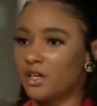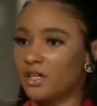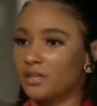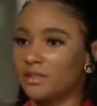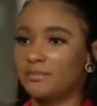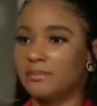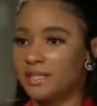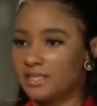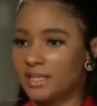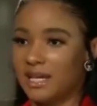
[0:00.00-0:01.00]
I feel
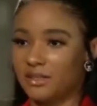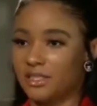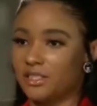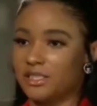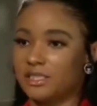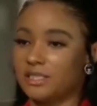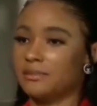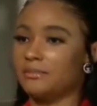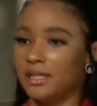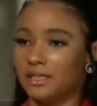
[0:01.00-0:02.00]
like
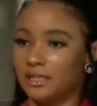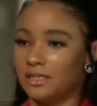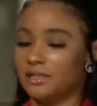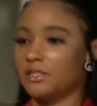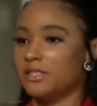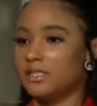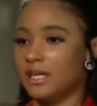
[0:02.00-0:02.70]
there's a